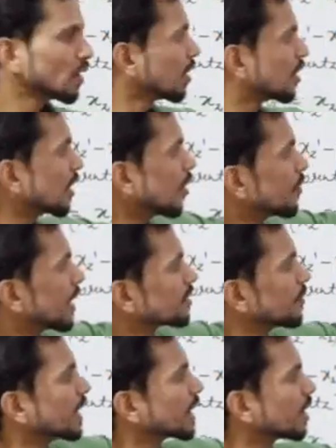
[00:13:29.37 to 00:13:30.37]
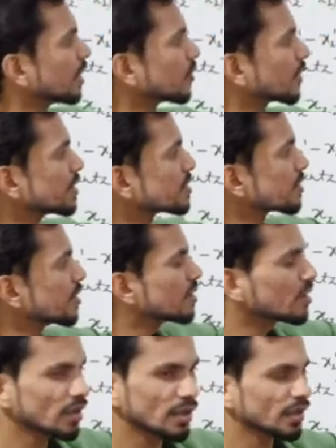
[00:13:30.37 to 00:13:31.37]
Now mathematically you can see
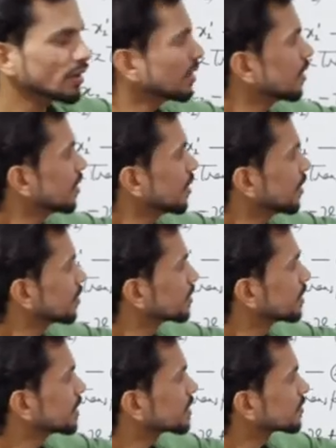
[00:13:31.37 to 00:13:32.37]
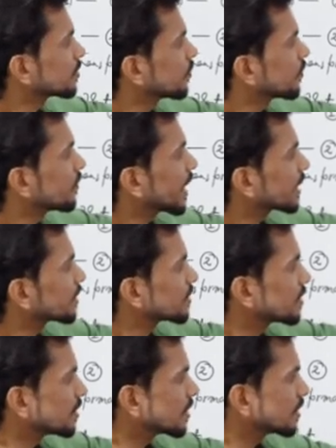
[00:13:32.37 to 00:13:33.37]
here this
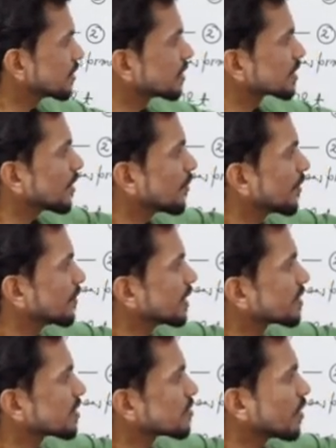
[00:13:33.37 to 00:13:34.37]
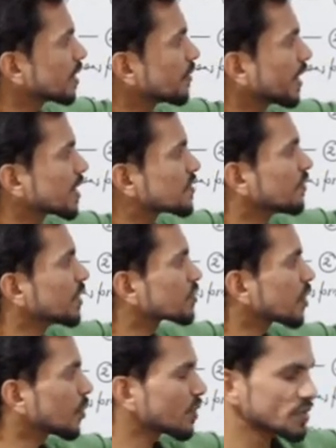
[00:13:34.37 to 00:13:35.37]
factor, this is 1 minus v
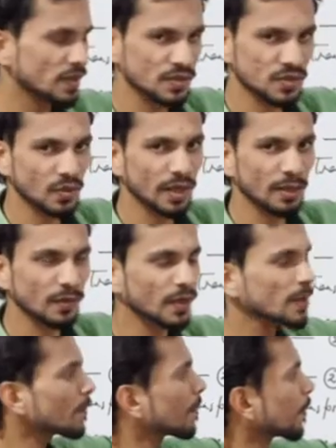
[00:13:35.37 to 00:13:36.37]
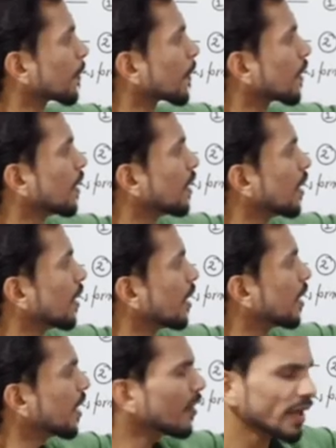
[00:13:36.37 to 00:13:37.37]
square over c square. Okay,
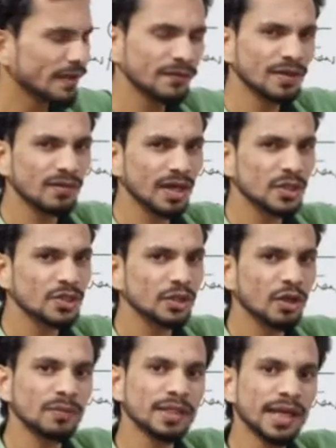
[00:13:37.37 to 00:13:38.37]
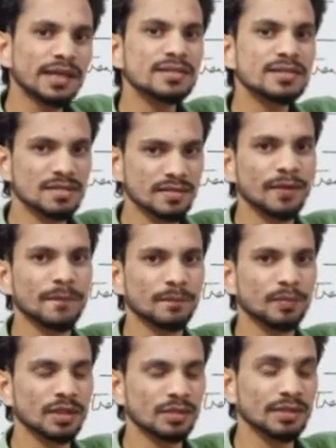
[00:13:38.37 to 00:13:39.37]
now if the velocity of the S
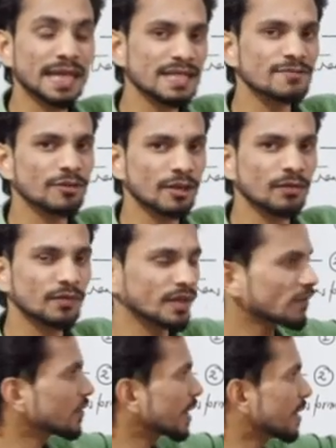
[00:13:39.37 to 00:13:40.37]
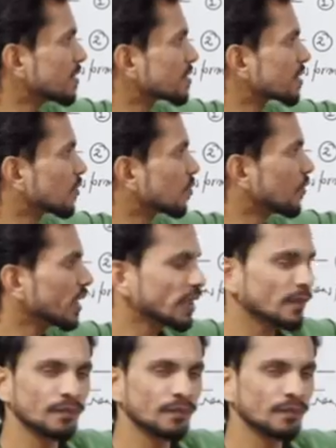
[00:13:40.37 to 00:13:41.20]
dash frame of reference v